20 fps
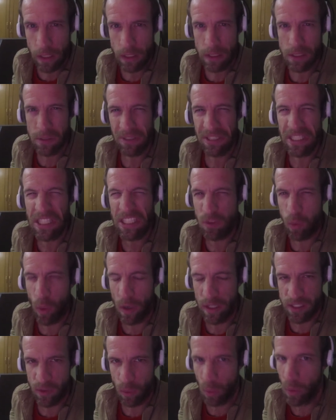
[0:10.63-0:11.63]
So at least
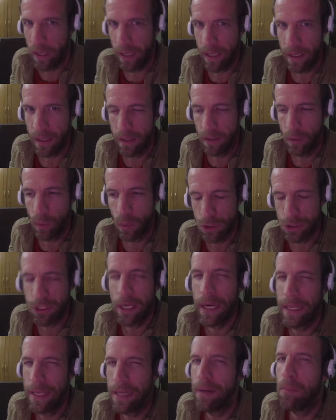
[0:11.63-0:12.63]
once a week. We'll try
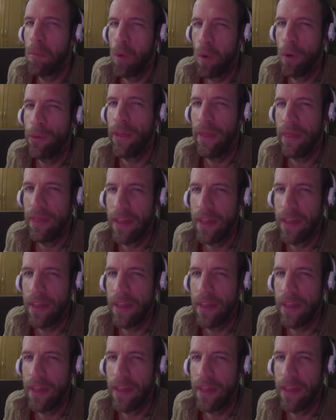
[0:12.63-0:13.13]
to get it more than